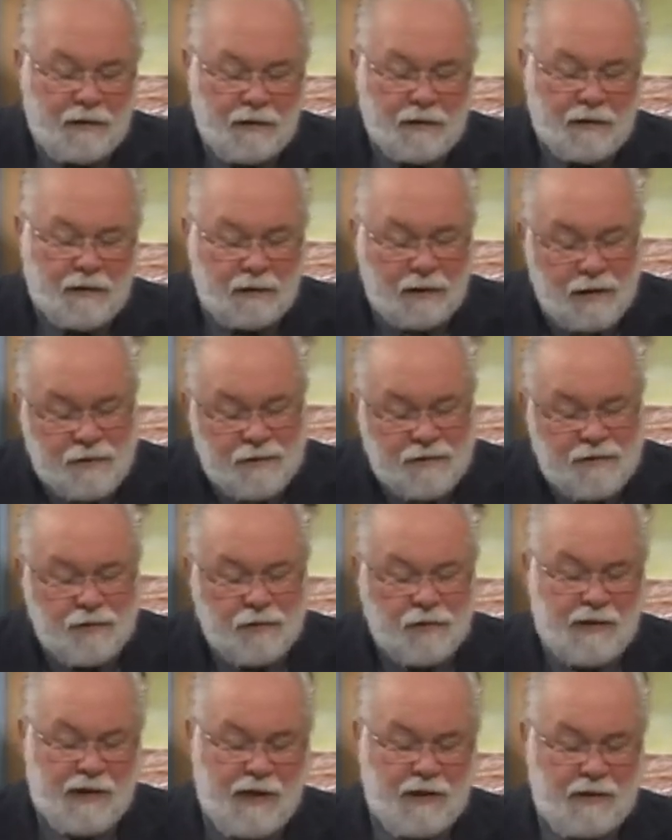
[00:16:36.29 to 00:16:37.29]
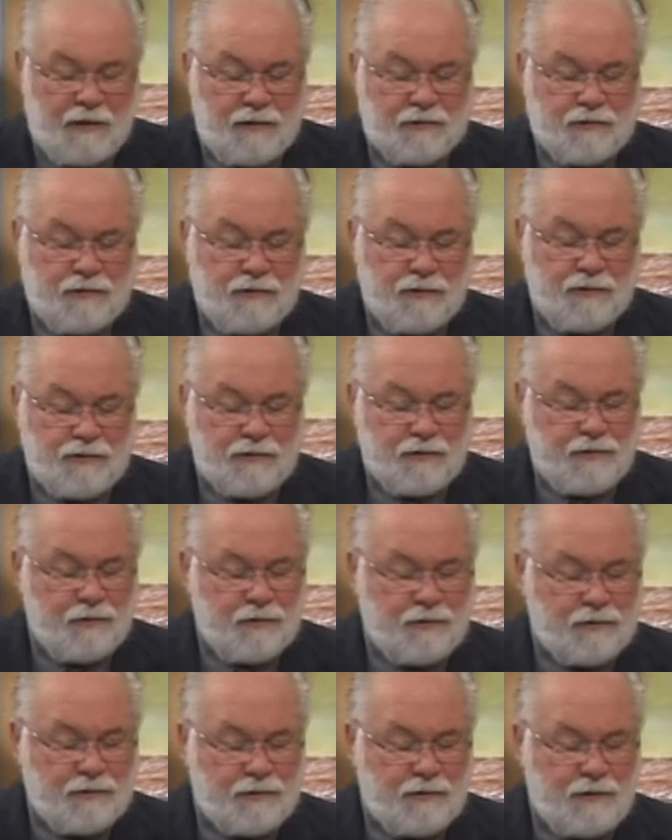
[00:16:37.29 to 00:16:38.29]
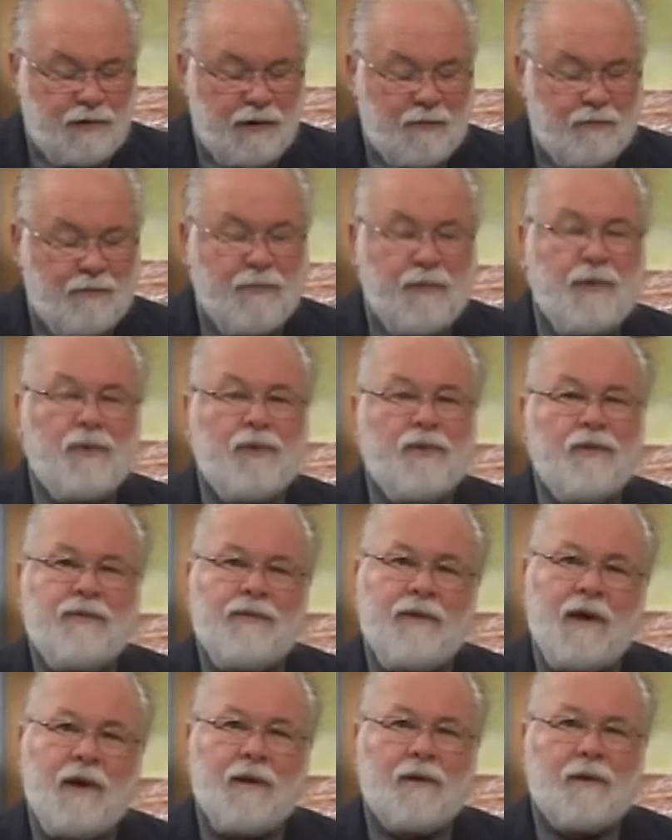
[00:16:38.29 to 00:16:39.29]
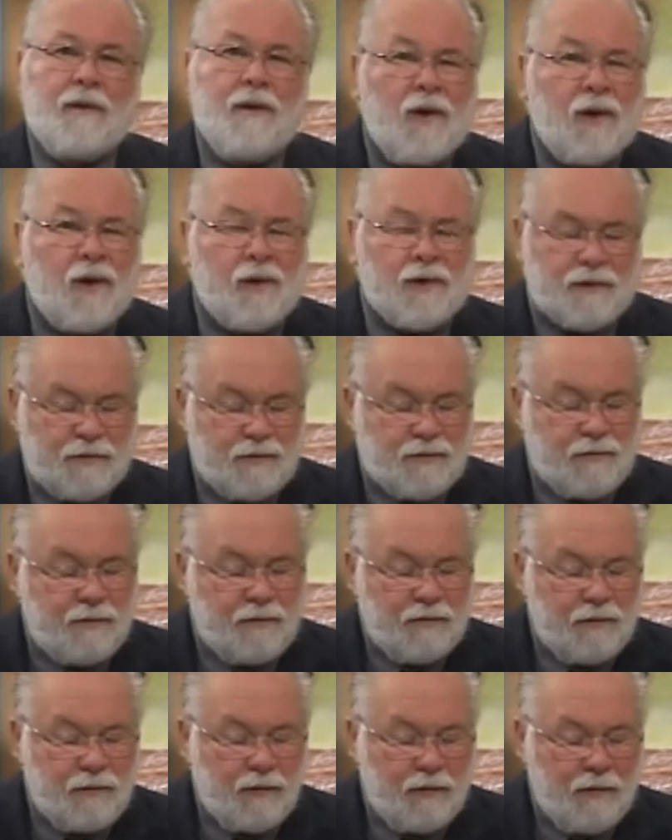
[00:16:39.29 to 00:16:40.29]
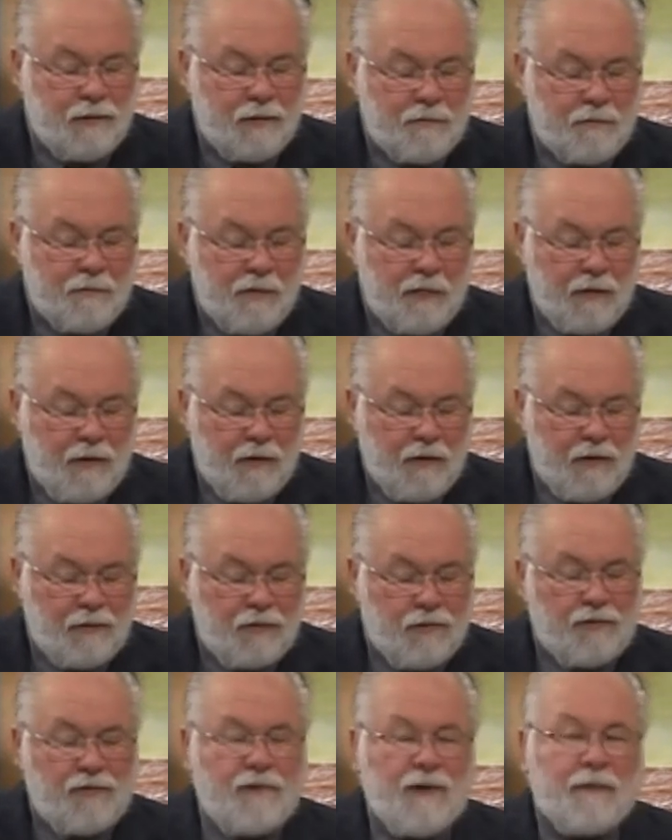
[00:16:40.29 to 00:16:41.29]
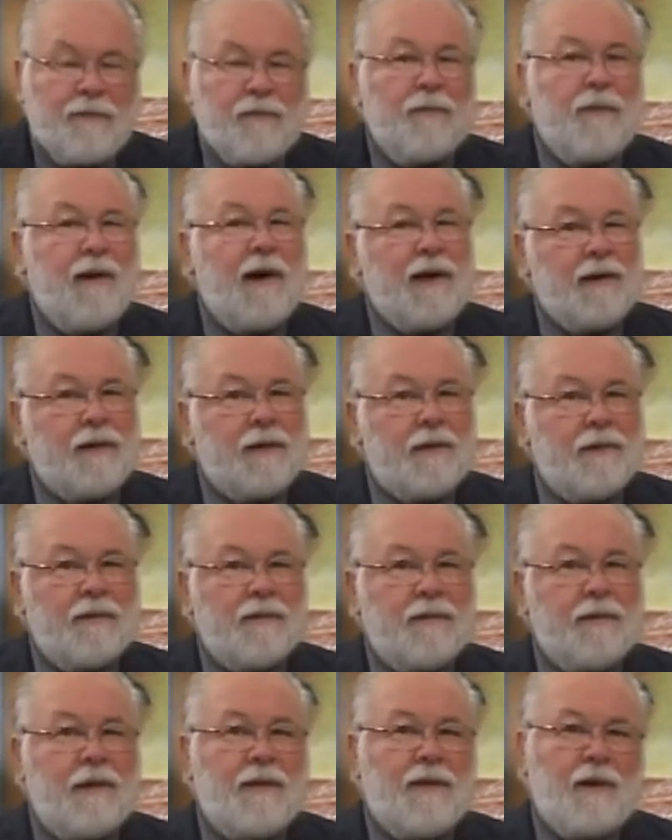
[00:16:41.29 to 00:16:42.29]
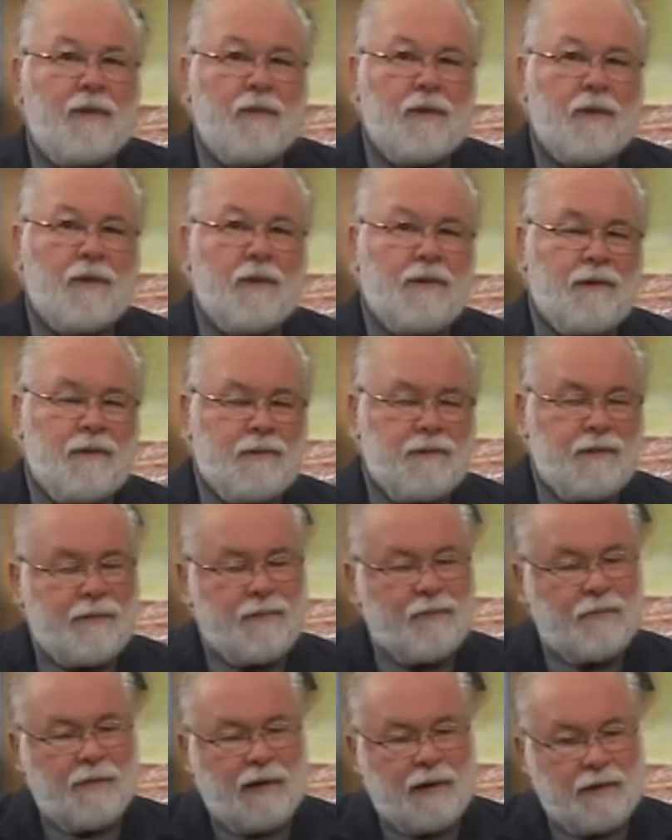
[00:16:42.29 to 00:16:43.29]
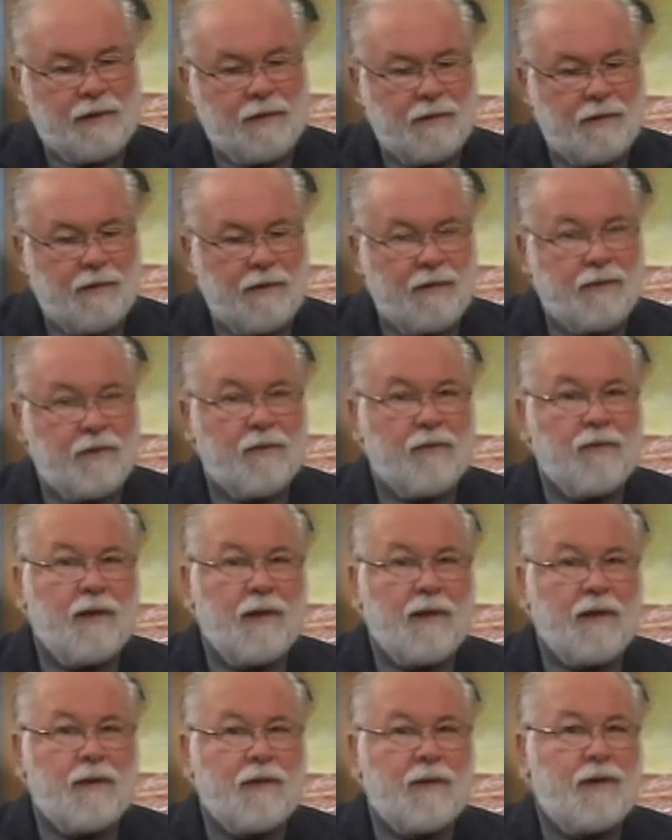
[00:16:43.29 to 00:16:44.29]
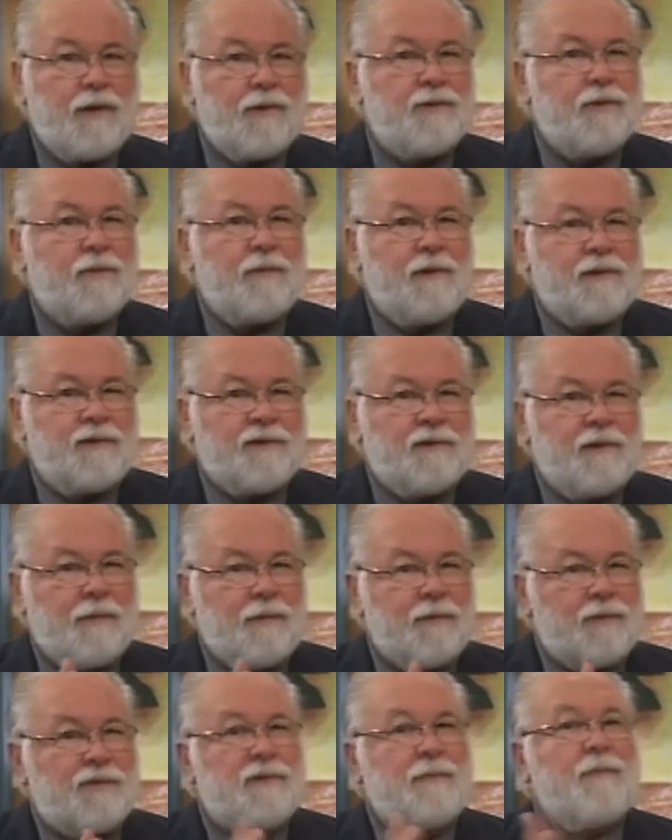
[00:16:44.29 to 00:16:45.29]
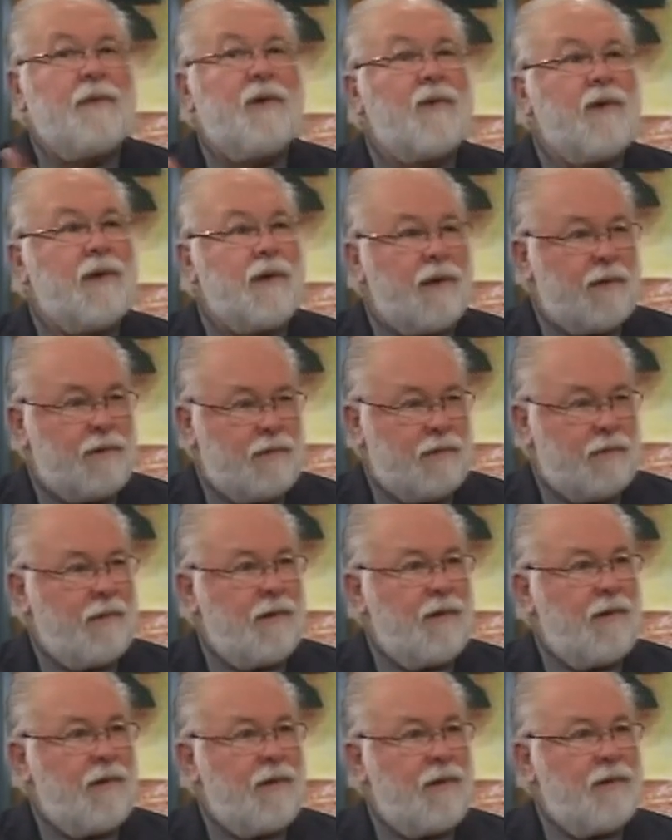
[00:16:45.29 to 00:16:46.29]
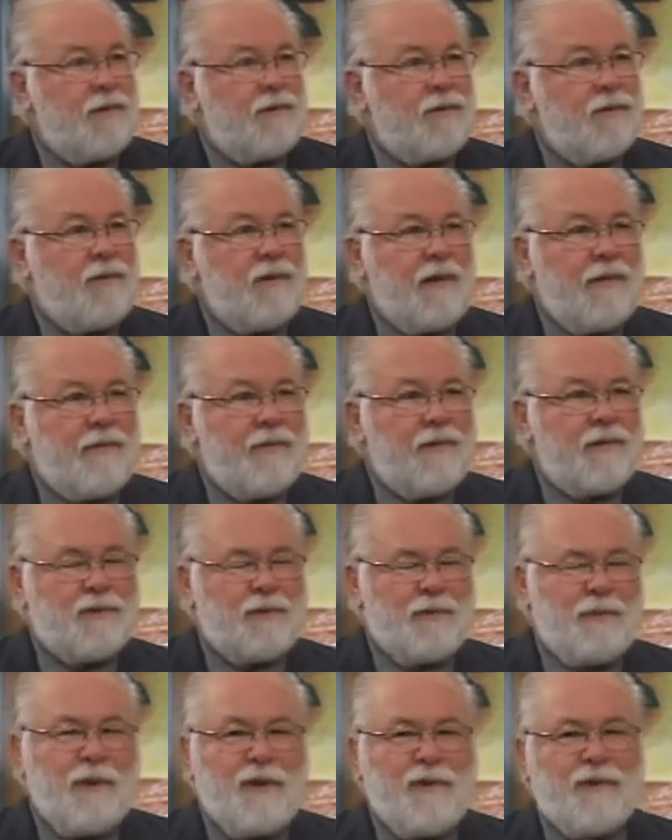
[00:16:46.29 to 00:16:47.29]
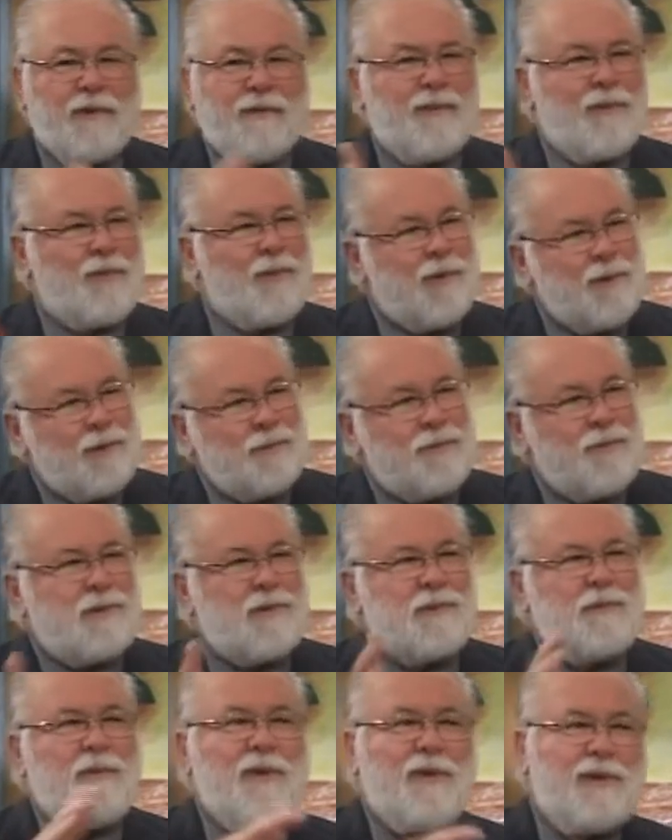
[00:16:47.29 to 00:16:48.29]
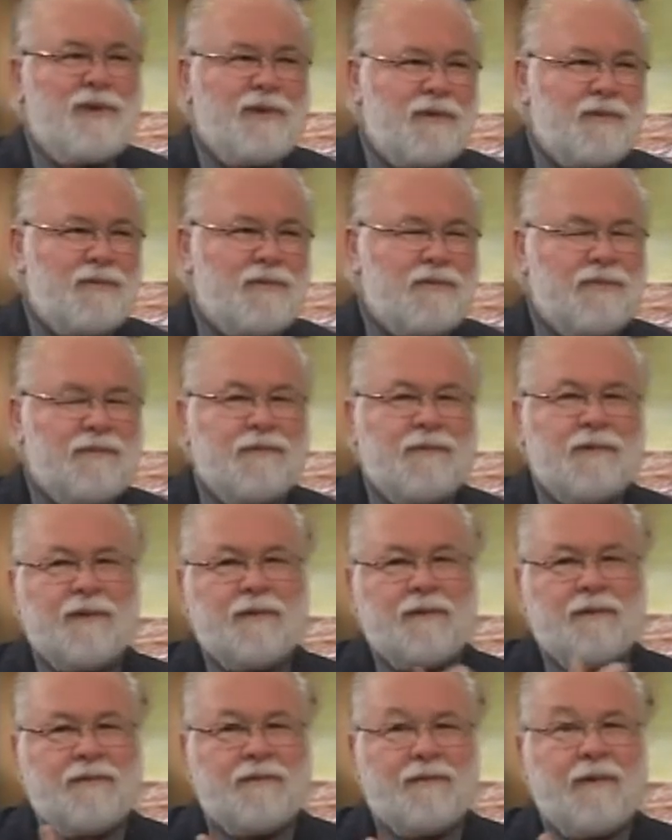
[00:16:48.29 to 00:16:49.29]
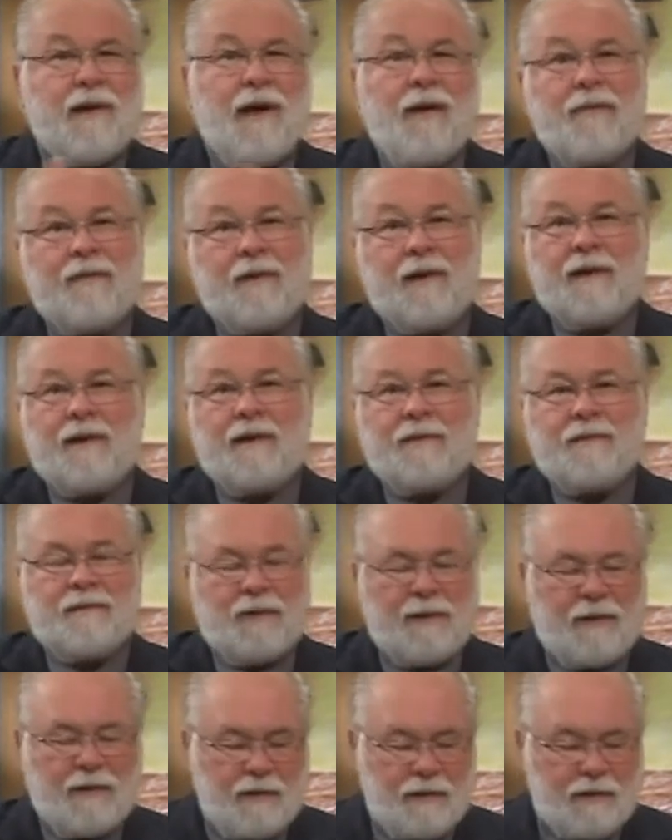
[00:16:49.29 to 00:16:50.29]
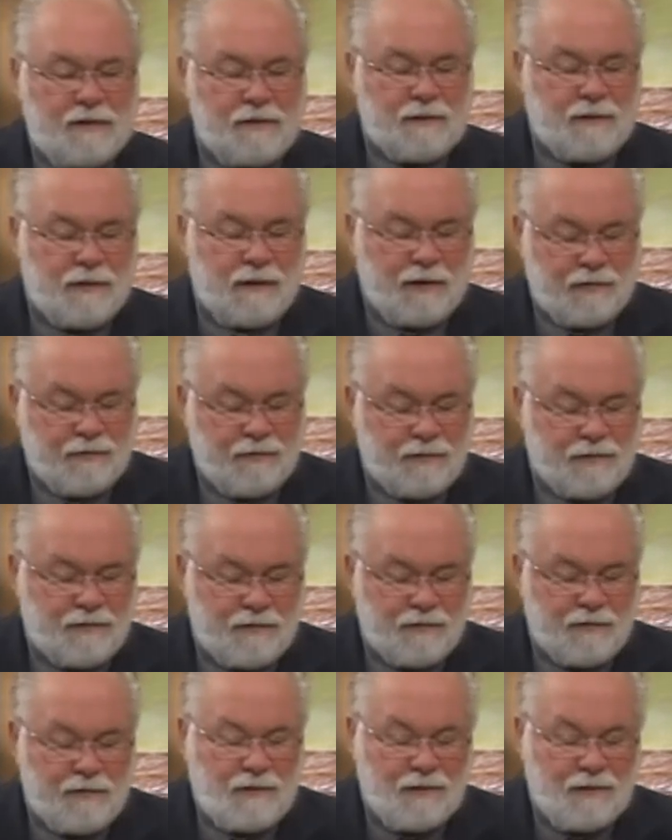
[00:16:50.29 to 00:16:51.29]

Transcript: Cleanse your hands, you sinners, and purify your hearts, you double minded. And that word double minded in the Greek also means double spirited. Hmm. So we have the spirit of the world and the spirit of, of Yahweh uh, inside of us,